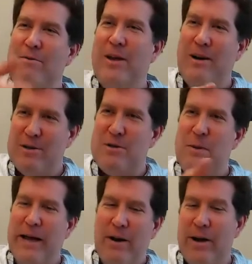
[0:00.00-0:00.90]
you know,
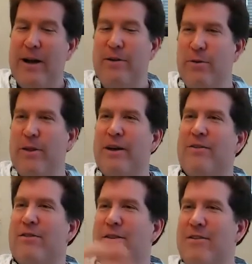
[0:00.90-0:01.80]
explain, okay, do
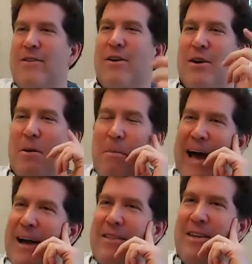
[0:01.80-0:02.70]
this, and he said they'll come
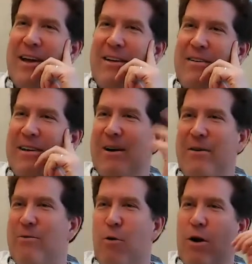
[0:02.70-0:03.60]
back at the end, you know,
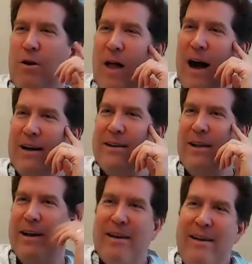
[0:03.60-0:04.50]
at 4 o'clock, and
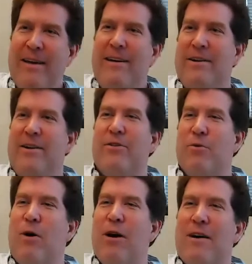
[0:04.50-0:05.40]
like, it
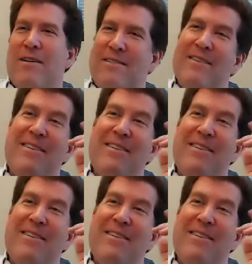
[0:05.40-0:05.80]
doesn't work.